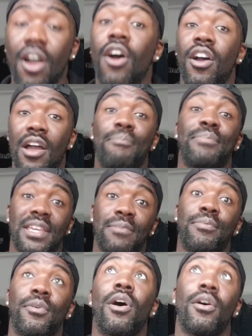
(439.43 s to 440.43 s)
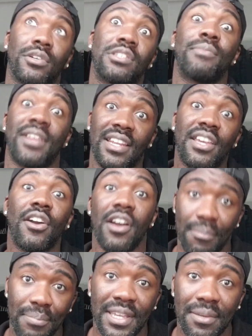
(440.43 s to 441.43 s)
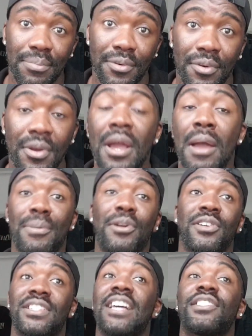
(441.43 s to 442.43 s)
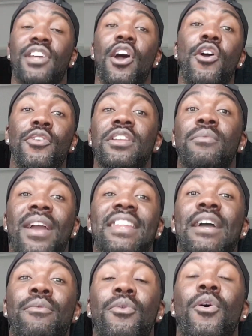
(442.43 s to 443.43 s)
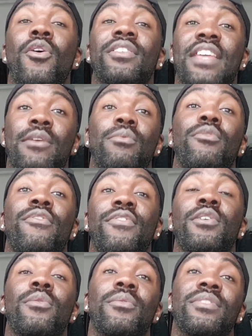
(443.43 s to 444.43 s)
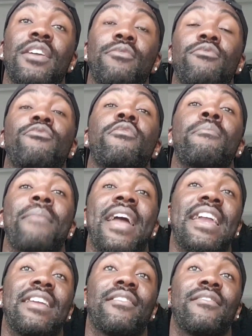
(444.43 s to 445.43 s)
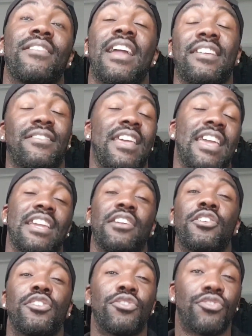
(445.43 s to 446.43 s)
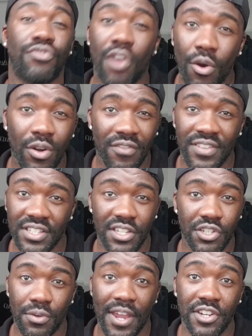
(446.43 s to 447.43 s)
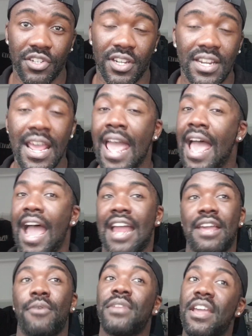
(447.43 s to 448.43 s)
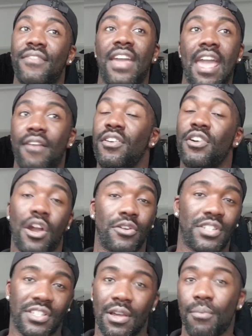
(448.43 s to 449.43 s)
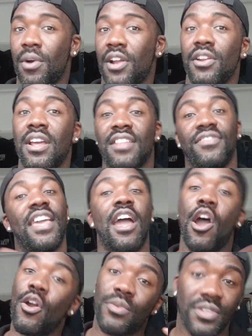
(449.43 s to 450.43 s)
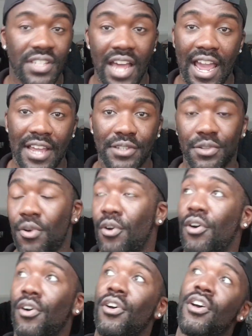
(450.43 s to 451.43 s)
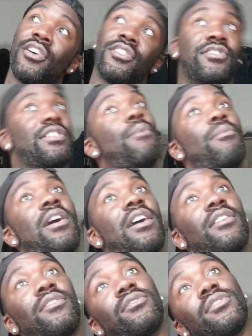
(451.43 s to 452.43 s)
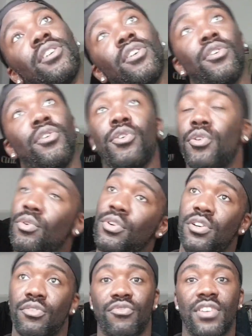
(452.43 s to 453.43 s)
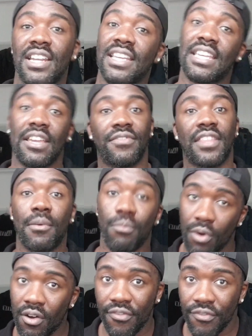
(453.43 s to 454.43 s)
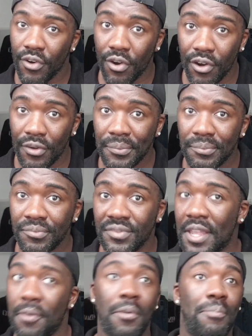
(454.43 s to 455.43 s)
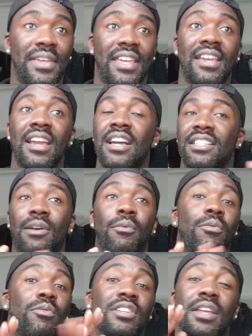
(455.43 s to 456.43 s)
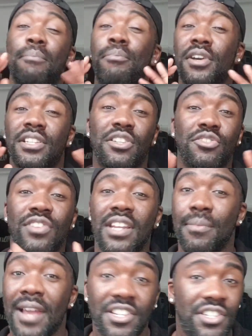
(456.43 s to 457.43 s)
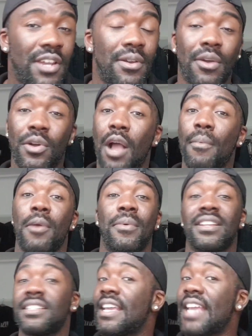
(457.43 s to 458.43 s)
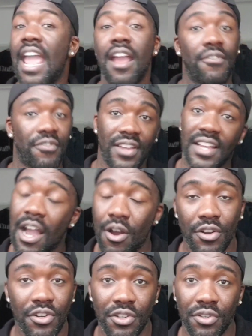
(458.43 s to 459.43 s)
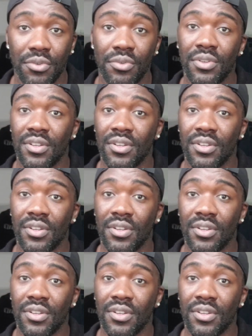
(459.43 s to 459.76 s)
Hurt people, ultimately hurt people, because that's the only way that they will remain like they're in control of a situation, and they will never ever go to someone their own size or someone who could really give them what for. There will be someone, their boys can treat them like shit, and they'll come home and take everything out on you.